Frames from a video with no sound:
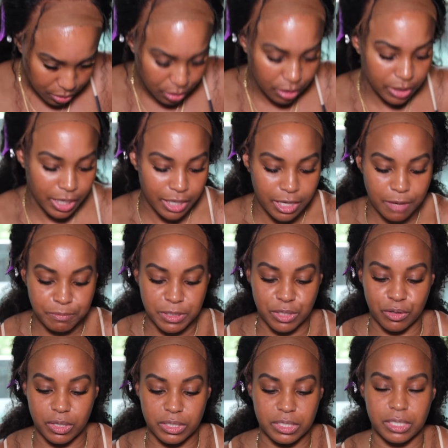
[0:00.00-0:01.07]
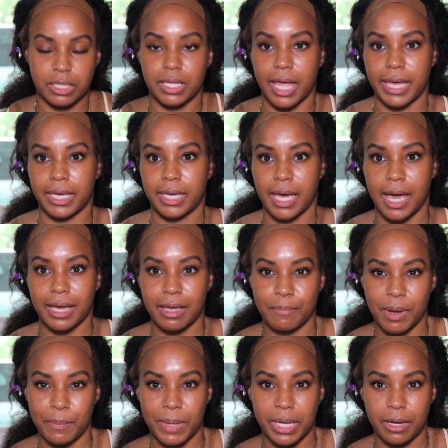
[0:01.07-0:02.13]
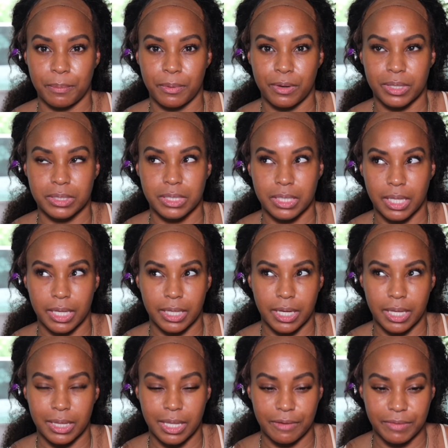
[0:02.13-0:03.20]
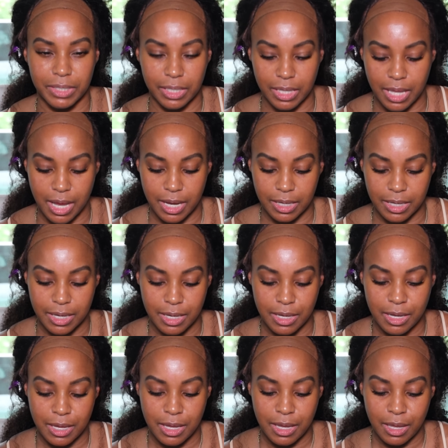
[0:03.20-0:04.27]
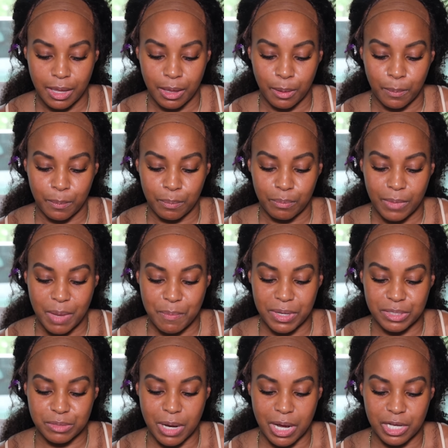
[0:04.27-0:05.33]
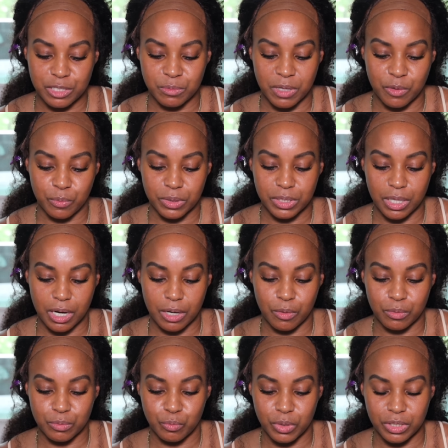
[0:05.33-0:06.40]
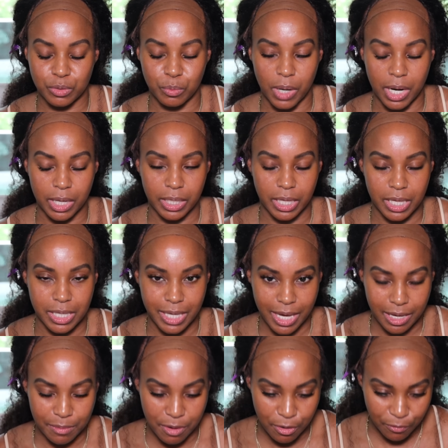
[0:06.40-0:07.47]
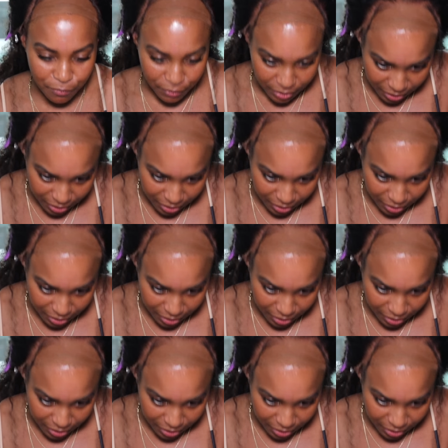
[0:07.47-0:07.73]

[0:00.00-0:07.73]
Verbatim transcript: Girl, and I kept it on till like, I kept my makeup on till like 11 o'clock because my husband had went to work and he came home for